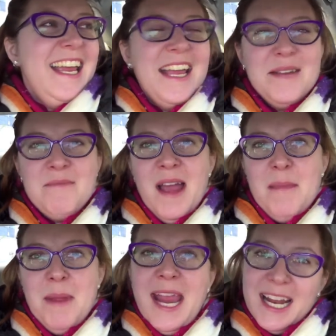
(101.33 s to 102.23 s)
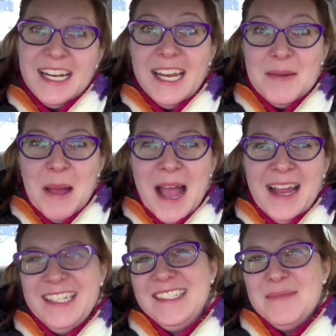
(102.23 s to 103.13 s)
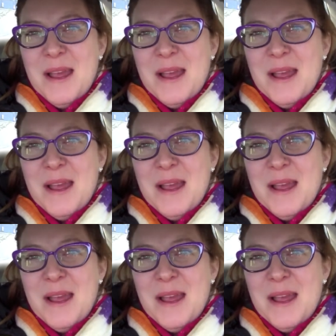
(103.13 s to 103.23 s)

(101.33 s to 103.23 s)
and my panicky mind,